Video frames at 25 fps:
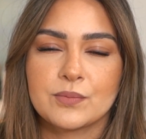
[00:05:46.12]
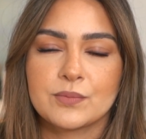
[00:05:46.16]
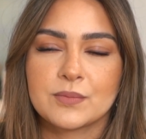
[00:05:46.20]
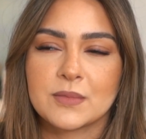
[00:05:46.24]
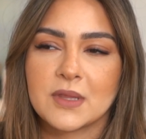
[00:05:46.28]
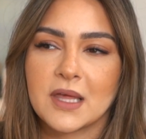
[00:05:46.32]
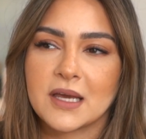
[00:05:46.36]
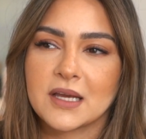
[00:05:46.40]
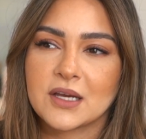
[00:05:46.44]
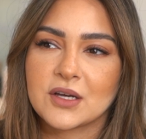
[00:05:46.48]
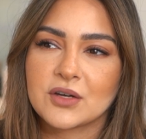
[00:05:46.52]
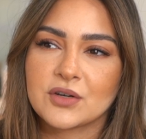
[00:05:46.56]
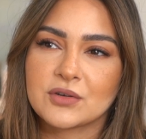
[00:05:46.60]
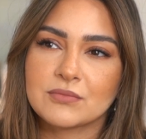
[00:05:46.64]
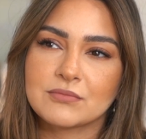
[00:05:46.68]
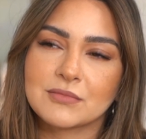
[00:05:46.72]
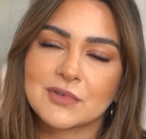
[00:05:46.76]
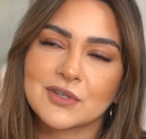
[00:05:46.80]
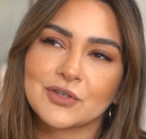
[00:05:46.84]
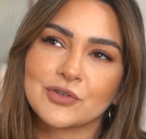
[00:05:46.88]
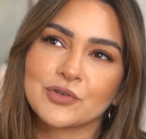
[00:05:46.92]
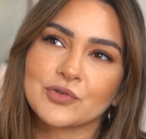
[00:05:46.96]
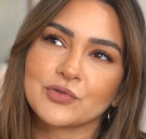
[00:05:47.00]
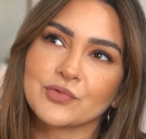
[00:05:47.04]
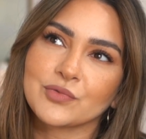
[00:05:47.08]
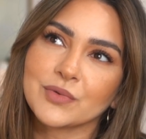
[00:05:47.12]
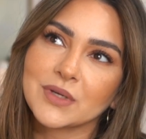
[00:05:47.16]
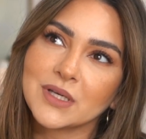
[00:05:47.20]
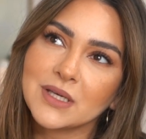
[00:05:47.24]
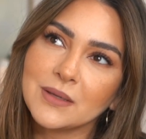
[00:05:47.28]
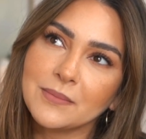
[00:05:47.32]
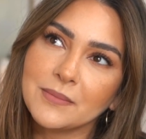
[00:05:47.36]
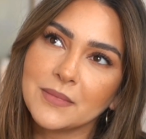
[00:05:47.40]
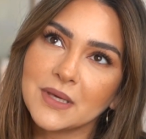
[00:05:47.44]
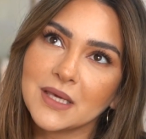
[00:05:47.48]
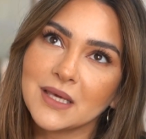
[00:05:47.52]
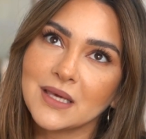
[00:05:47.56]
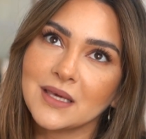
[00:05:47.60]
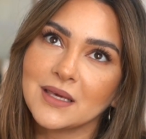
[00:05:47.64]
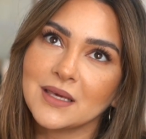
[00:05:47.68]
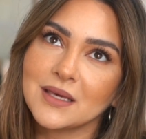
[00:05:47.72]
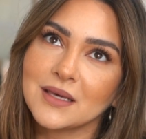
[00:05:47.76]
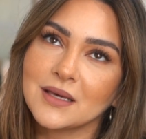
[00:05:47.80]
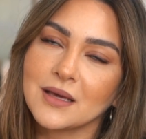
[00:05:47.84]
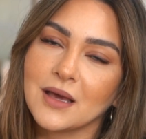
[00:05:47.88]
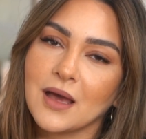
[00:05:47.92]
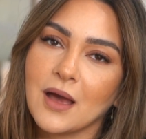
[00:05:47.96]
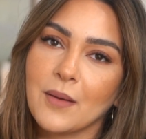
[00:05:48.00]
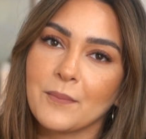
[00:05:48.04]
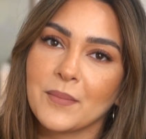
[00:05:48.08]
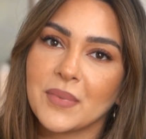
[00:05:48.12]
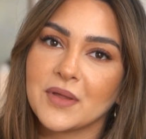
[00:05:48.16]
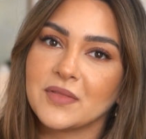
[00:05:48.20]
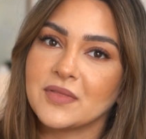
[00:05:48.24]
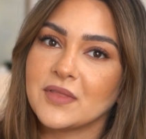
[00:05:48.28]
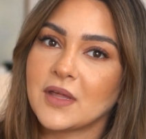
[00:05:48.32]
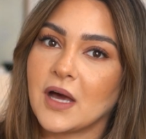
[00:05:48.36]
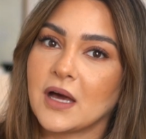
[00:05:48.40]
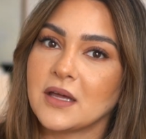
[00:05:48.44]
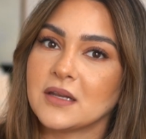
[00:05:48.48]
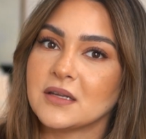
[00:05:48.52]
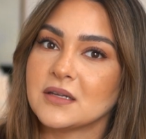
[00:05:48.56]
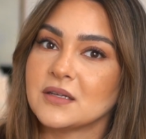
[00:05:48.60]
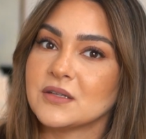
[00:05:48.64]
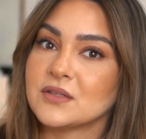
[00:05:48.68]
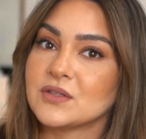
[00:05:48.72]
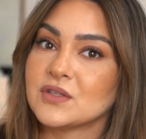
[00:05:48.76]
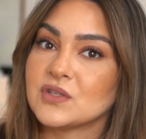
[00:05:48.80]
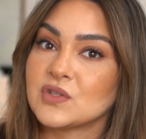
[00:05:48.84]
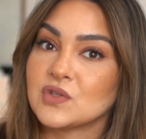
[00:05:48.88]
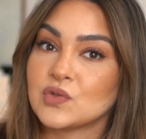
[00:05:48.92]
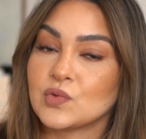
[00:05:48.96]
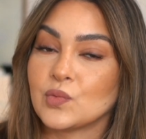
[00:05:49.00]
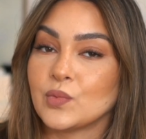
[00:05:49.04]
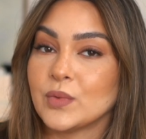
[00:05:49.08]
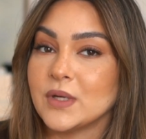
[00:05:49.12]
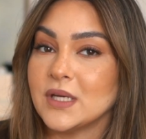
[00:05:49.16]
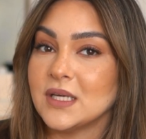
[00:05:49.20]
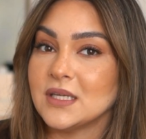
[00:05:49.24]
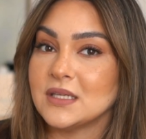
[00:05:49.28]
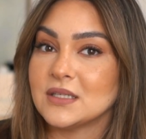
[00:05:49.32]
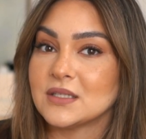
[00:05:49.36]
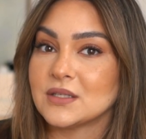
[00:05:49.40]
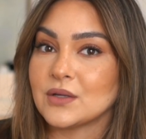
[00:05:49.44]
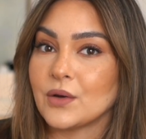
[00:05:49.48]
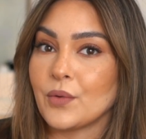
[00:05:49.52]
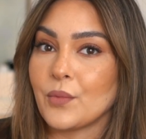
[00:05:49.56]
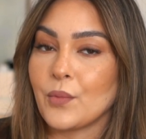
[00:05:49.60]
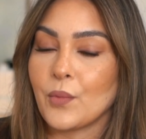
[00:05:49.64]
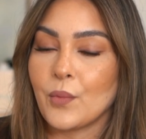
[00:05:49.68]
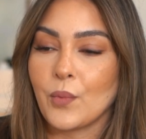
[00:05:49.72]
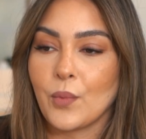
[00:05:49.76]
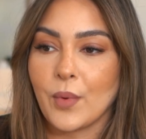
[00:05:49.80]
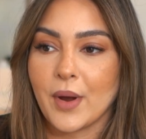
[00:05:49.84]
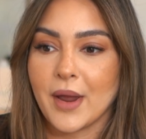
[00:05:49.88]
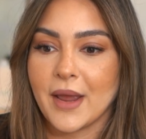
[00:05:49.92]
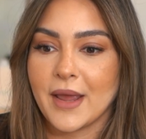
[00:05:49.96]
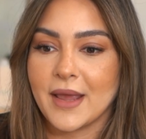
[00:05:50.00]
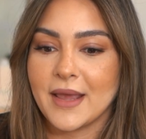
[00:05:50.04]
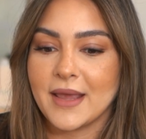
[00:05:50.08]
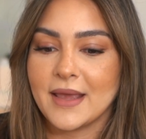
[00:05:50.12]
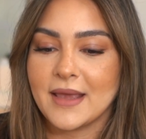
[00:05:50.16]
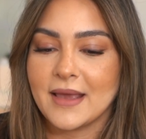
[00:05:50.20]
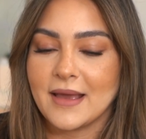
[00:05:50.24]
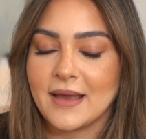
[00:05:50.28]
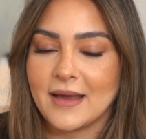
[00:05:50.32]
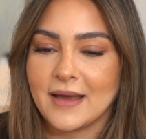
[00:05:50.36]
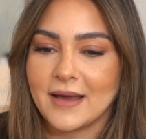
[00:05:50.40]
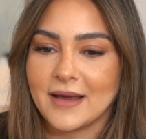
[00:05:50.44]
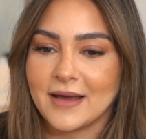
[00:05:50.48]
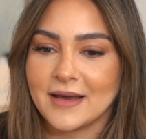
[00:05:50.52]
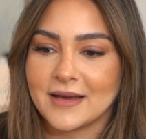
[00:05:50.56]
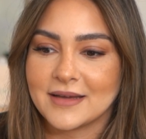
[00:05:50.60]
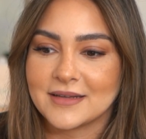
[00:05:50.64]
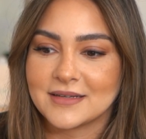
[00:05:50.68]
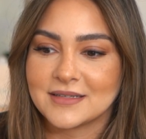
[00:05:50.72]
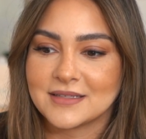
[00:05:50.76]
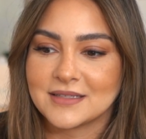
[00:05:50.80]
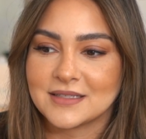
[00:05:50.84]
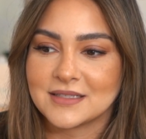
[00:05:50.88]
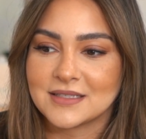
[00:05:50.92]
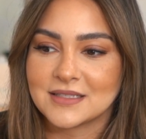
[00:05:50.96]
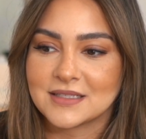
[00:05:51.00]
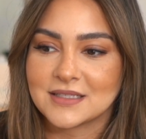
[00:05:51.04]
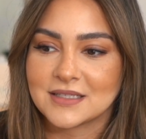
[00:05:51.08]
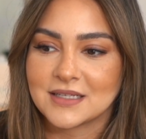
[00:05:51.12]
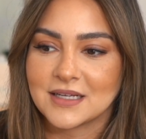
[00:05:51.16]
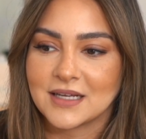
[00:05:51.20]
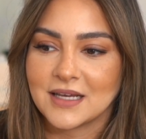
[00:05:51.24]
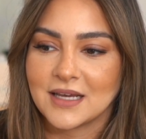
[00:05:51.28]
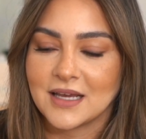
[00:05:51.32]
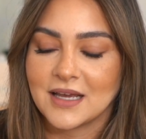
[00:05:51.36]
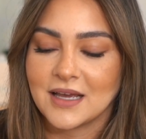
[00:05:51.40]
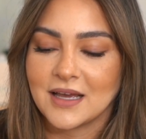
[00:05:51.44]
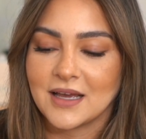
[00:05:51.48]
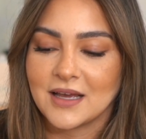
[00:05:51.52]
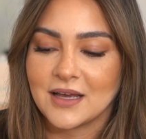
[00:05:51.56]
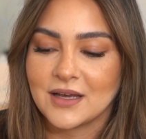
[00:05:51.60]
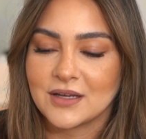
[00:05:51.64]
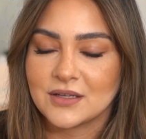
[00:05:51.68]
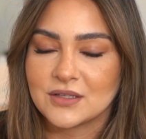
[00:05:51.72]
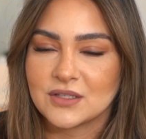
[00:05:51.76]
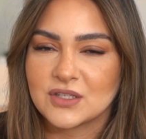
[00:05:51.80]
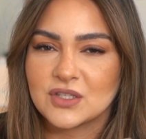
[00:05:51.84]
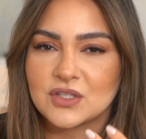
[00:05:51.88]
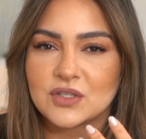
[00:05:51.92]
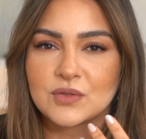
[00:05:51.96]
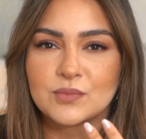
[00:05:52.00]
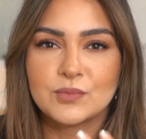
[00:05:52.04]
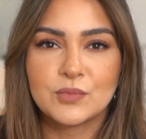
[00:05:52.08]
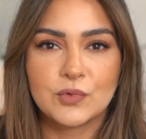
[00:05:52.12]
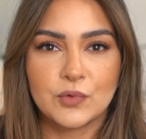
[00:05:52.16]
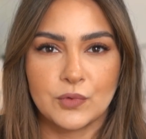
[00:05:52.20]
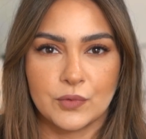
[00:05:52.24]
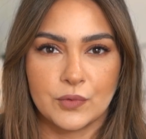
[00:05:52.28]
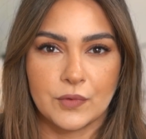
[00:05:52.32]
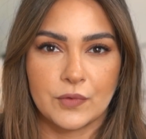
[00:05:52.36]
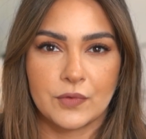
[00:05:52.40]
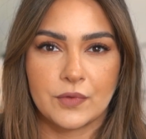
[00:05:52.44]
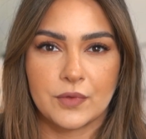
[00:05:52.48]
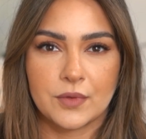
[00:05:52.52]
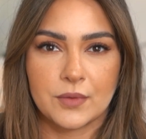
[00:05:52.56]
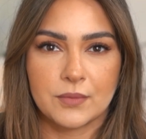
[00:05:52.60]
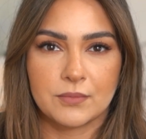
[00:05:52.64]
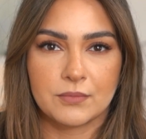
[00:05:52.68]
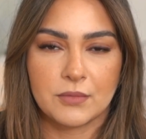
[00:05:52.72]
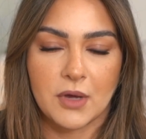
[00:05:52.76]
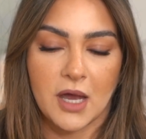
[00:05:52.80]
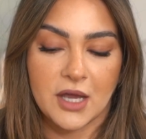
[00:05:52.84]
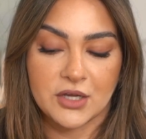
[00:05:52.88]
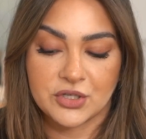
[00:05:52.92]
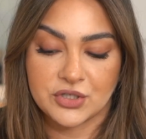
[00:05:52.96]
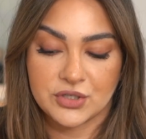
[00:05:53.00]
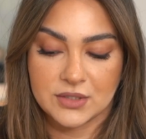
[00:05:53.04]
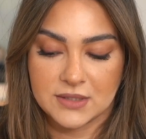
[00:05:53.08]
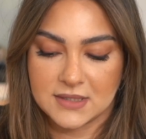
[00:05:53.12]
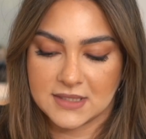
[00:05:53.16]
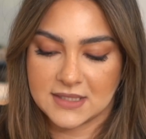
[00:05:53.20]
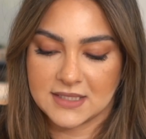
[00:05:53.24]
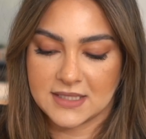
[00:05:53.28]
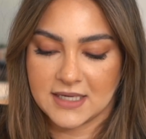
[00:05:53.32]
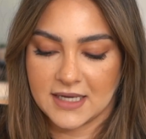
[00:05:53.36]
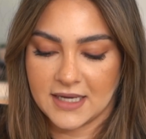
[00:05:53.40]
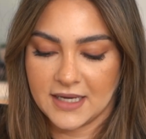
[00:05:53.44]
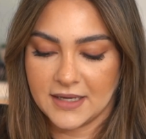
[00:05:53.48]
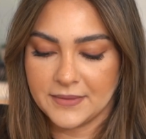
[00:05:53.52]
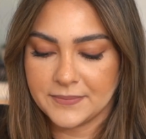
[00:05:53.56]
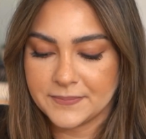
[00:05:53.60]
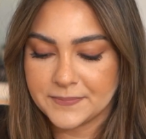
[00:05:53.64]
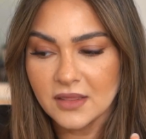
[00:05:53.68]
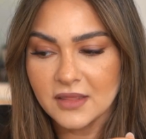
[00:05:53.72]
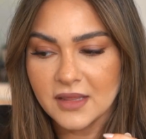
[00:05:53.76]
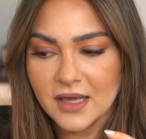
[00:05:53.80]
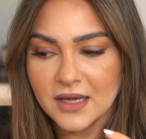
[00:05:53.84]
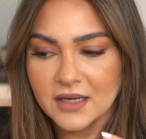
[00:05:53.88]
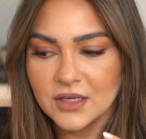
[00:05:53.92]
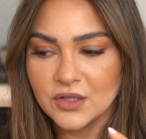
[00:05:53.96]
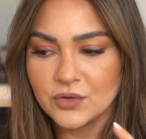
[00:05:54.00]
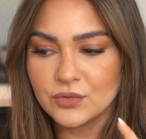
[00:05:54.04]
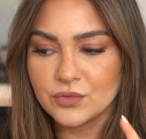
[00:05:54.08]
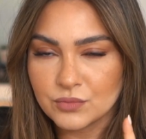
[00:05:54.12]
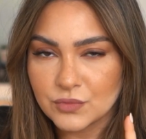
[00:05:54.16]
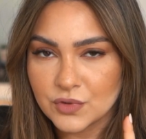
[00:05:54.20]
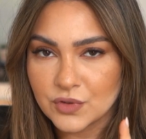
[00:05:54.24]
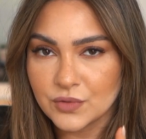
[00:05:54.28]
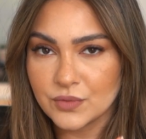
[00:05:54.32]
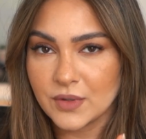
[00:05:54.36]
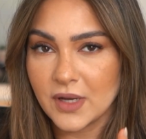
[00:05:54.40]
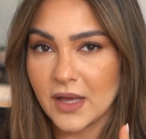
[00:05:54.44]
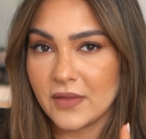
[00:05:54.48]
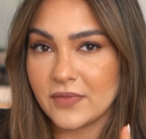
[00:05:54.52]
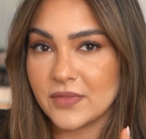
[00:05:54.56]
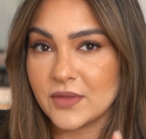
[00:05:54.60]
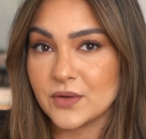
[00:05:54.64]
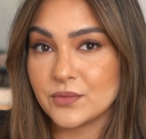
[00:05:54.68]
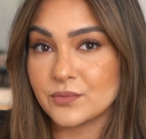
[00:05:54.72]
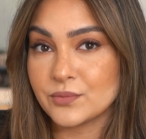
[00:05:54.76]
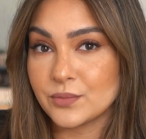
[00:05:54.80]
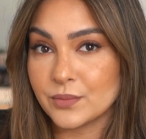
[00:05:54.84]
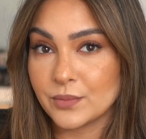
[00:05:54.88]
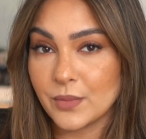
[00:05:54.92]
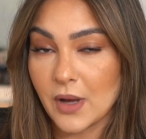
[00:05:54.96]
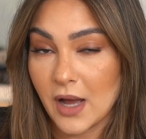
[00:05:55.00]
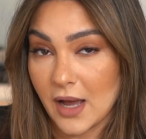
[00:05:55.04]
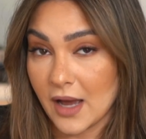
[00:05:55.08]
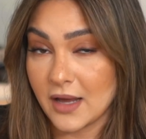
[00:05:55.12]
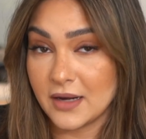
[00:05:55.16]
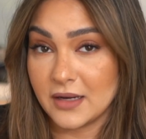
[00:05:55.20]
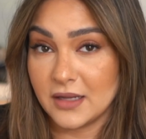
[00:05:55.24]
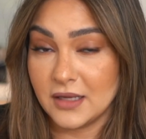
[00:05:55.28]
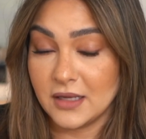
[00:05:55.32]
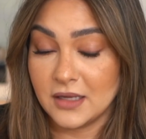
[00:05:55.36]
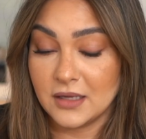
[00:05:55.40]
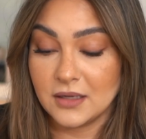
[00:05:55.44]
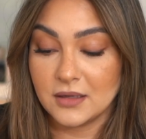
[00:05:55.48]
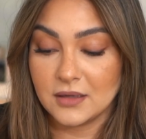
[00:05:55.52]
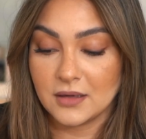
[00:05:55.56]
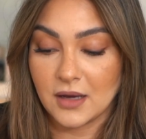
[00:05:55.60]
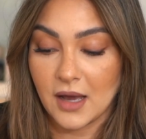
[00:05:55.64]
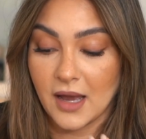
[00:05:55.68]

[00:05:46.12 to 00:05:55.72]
like creamy, but not in a sweet way, and smooth, I should say. Then you do get the honey.